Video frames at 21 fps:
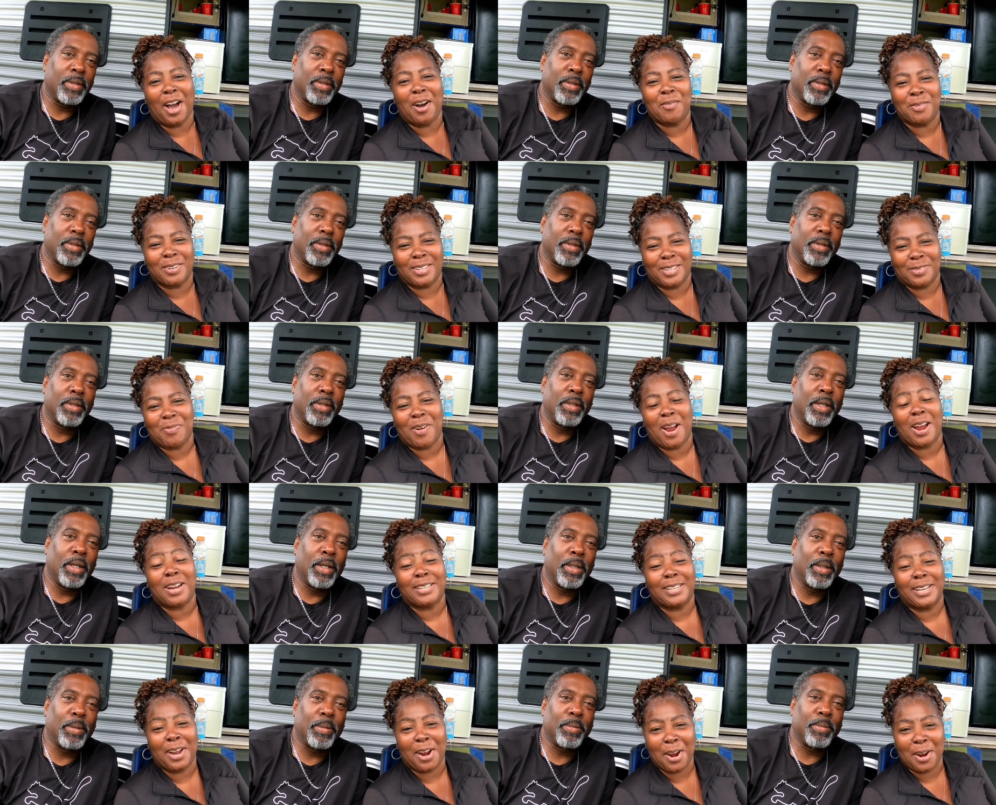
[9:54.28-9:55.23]
Speaker 1: y'all would have
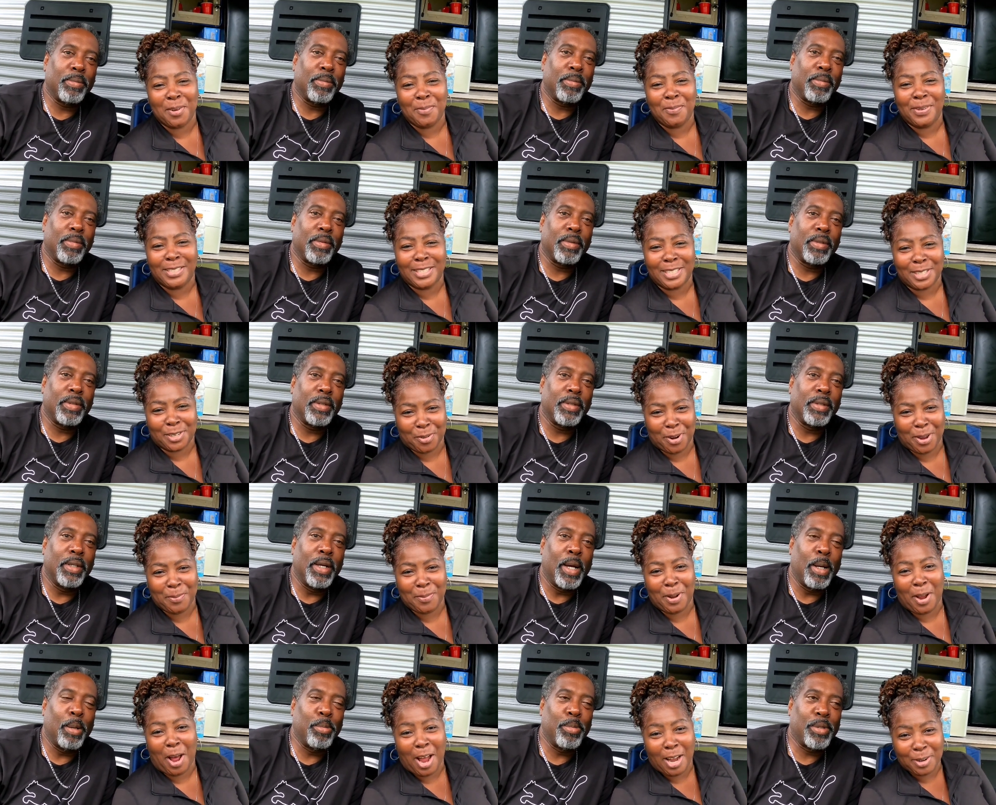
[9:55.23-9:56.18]
probably heard me
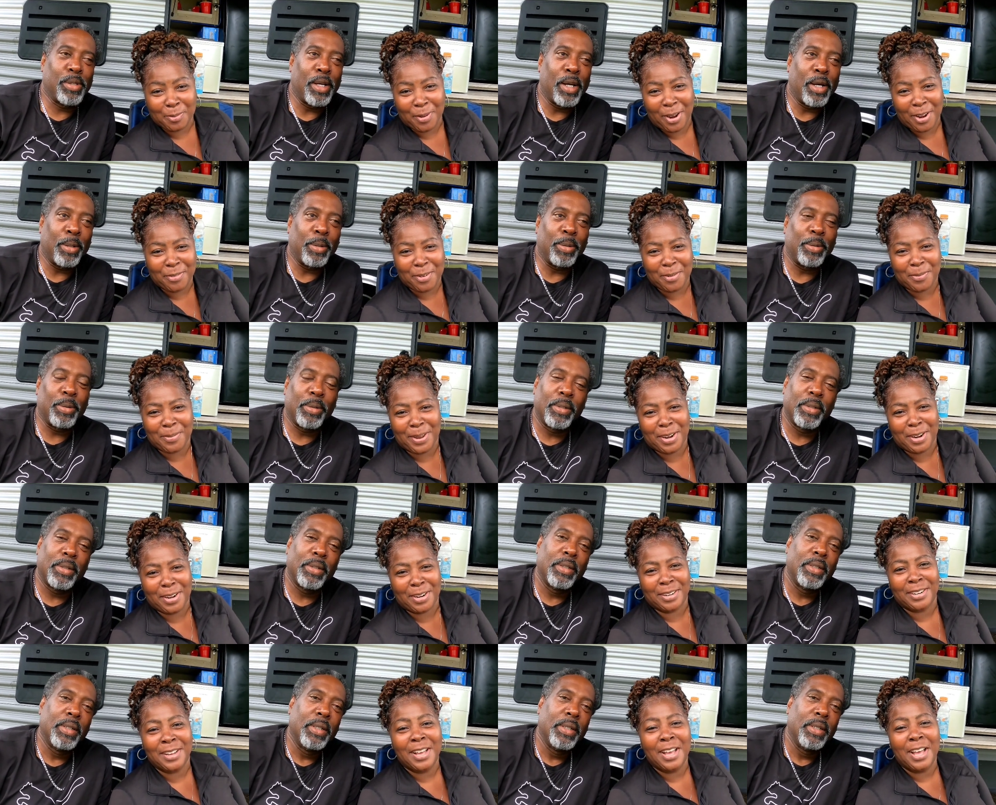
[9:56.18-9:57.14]
screaming all the way from
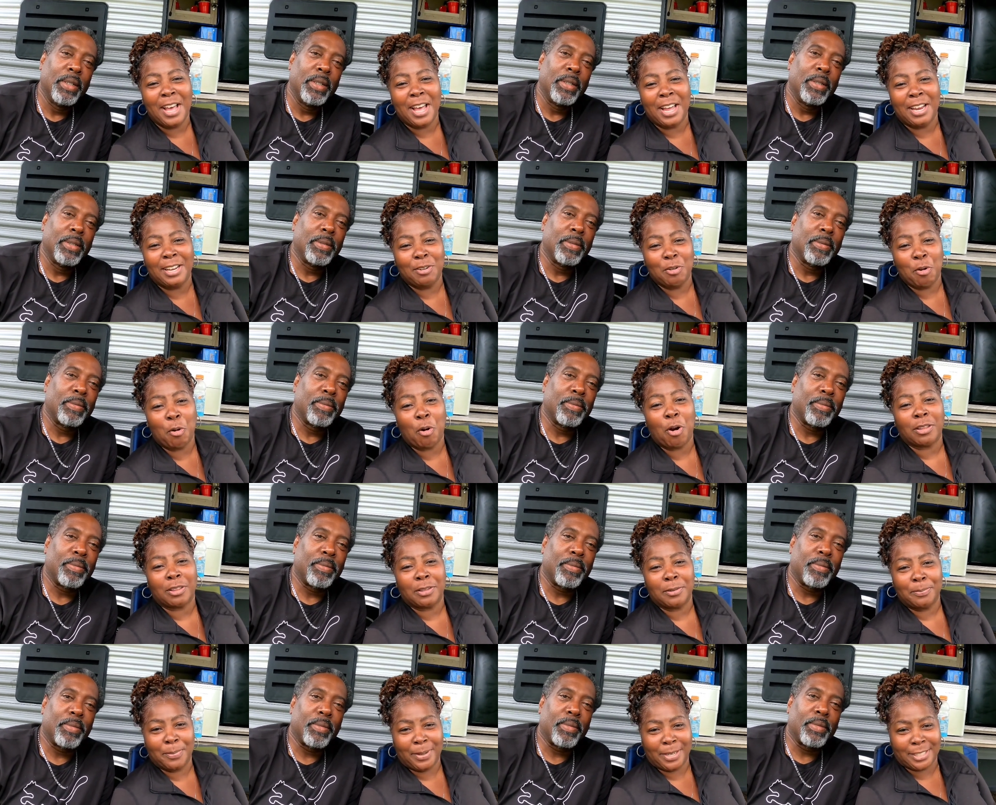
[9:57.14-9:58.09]
here in
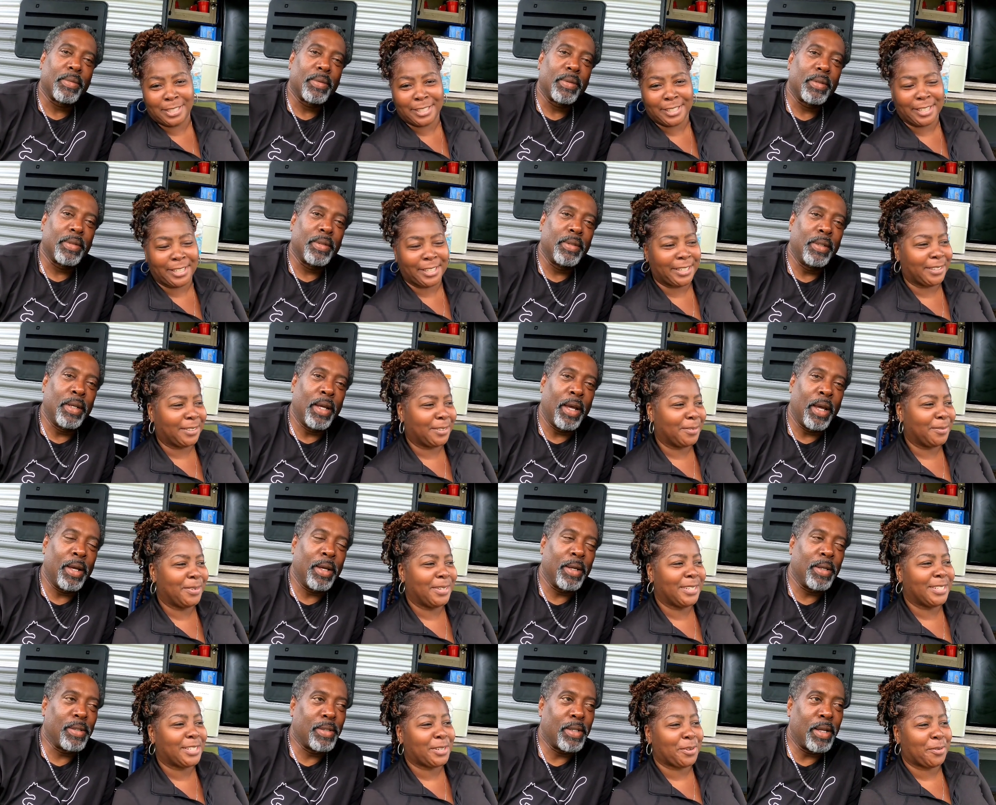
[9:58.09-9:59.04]
northern Michigan.
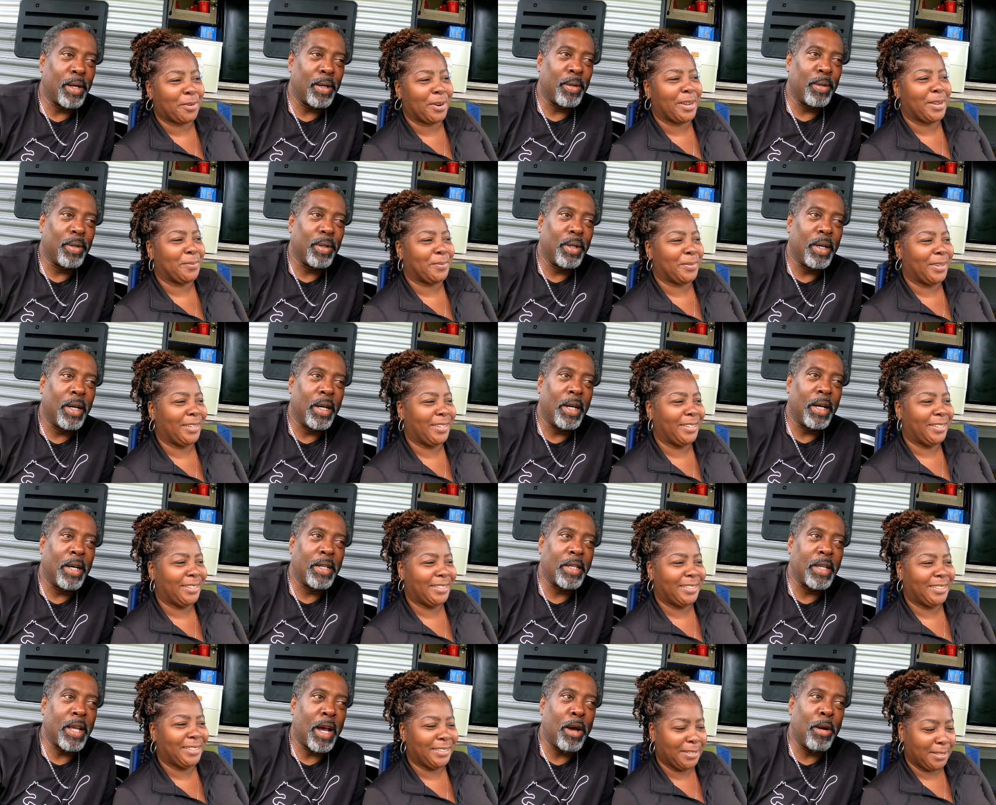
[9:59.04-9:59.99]
Yeah, just so, screaming.
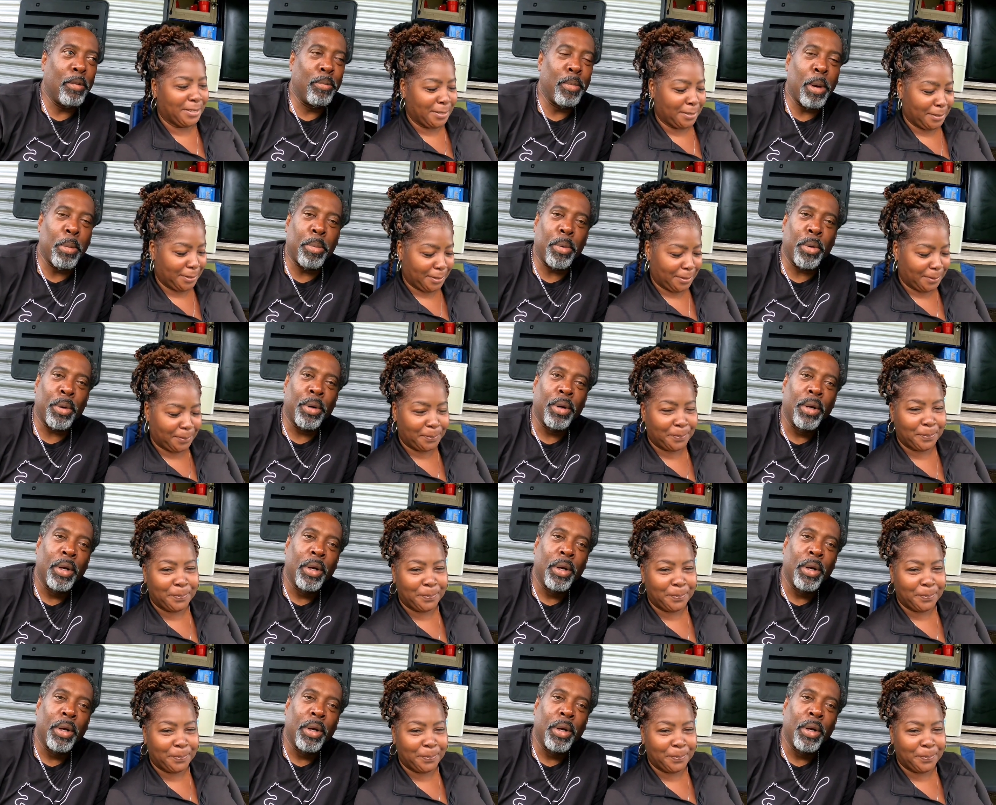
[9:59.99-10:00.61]
Uh,
Speaker 2: yeah, I remember